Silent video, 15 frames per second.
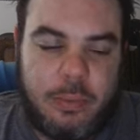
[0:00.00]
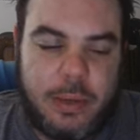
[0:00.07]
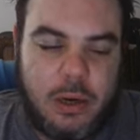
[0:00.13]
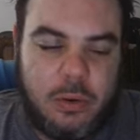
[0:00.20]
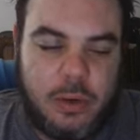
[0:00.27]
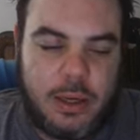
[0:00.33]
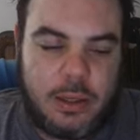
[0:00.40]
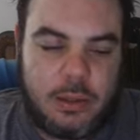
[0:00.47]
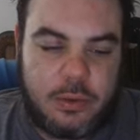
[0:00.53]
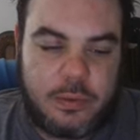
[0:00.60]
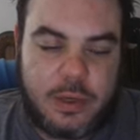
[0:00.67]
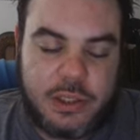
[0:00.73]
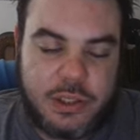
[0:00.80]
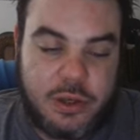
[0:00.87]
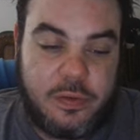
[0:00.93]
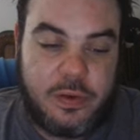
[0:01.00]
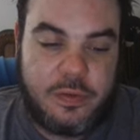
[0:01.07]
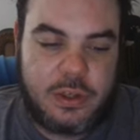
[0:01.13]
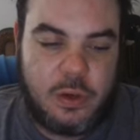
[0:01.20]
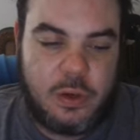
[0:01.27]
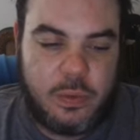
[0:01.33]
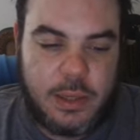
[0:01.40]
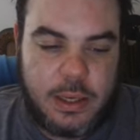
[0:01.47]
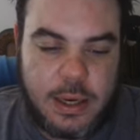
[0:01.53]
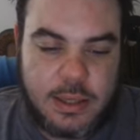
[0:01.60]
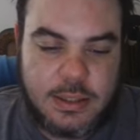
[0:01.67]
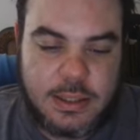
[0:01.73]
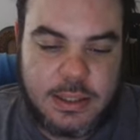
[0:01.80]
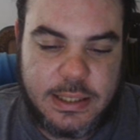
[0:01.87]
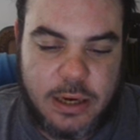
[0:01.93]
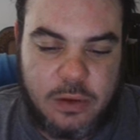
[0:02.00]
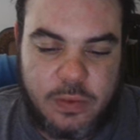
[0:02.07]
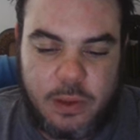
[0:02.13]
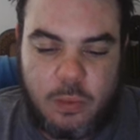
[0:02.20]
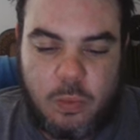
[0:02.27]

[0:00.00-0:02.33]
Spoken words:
We don't, or conservatives don't necessarily